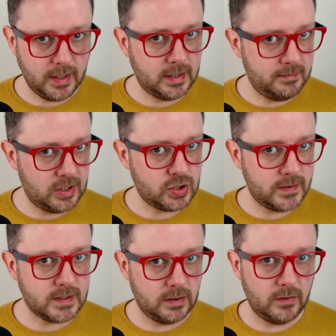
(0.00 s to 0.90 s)
I can imagine
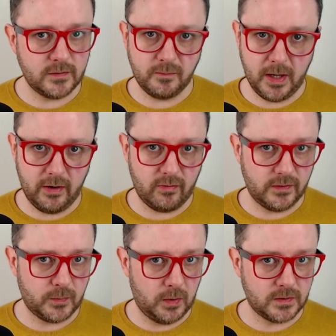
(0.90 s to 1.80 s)
there's a lot of
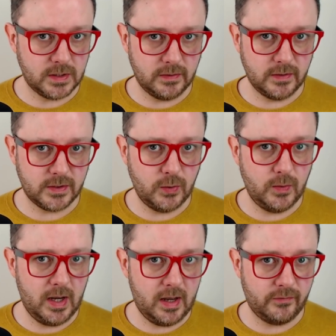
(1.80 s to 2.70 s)
parents watching this who
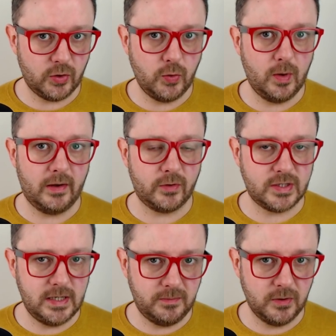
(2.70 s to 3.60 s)
have and who have a
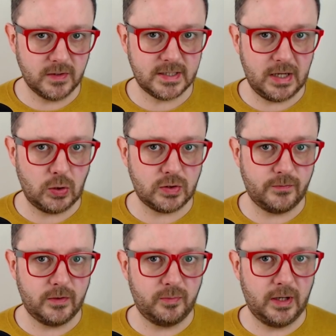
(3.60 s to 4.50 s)
deep nostalgia
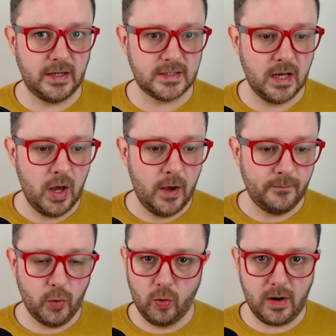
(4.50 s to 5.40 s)
for the place,
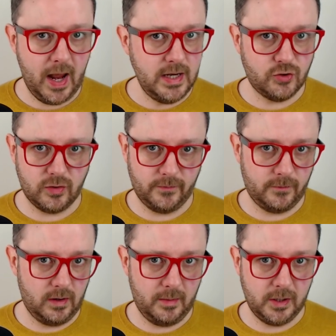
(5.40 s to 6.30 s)
or a hatred
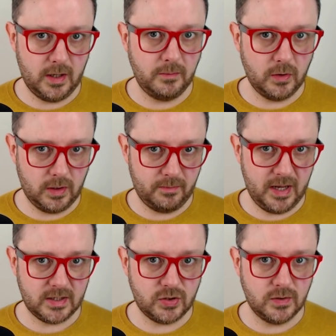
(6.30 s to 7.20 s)
for it. I mean, I'm not going to
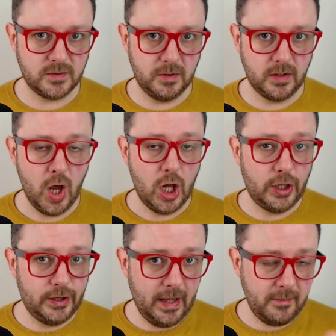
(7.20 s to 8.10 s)
pass judgment.
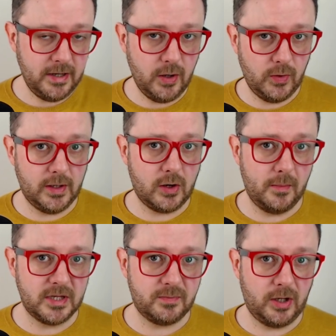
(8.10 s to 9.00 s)
Let me know in the
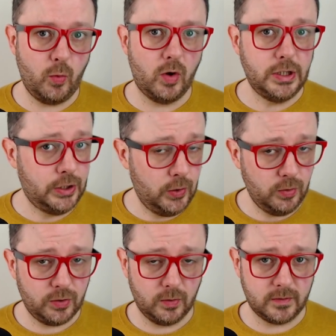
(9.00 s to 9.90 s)
comments below what you
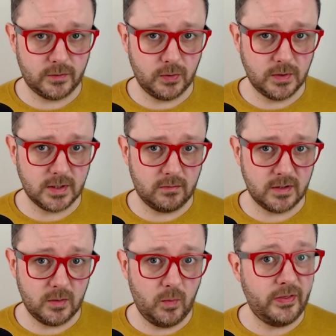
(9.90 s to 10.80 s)
thought of Toys R
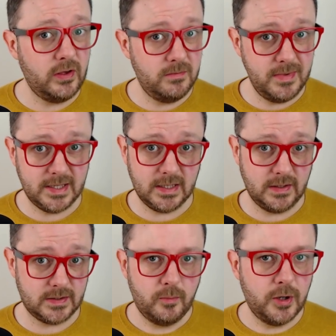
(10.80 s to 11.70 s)
Us and whether you miss it.